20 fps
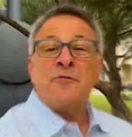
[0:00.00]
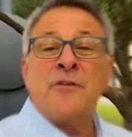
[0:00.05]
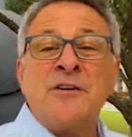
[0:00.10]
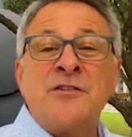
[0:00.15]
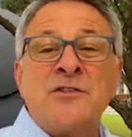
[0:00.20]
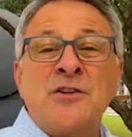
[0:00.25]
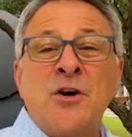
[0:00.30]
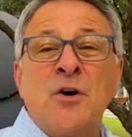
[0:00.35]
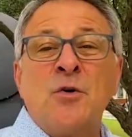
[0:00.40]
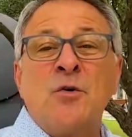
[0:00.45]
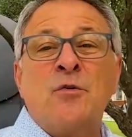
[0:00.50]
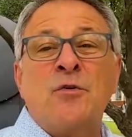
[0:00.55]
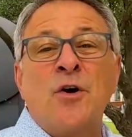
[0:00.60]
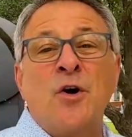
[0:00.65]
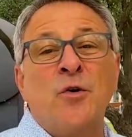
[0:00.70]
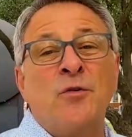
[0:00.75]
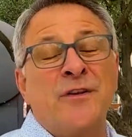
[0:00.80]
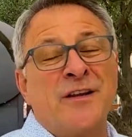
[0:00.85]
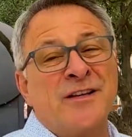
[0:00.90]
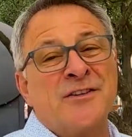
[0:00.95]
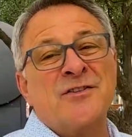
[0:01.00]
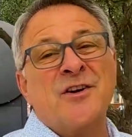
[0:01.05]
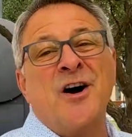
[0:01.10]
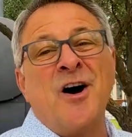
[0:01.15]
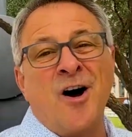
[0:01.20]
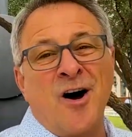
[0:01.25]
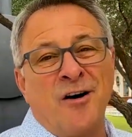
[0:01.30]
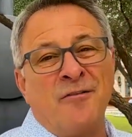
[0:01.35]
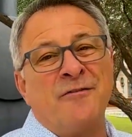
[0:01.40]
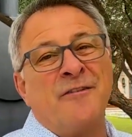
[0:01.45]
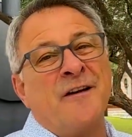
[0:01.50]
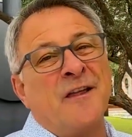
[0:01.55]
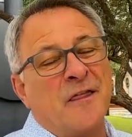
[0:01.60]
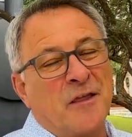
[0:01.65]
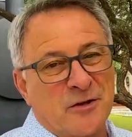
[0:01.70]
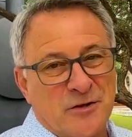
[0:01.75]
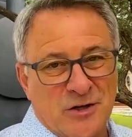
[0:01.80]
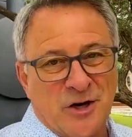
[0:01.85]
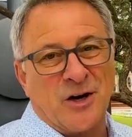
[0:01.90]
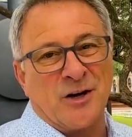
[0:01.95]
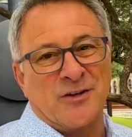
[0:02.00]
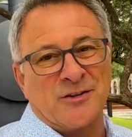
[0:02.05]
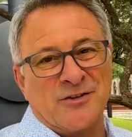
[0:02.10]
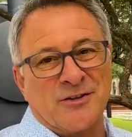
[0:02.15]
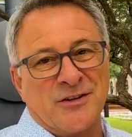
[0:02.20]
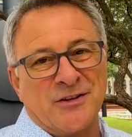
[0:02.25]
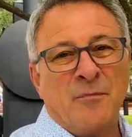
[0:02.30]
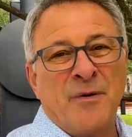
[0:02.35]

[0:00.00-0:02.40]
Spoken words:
Frisco growth is off the charts.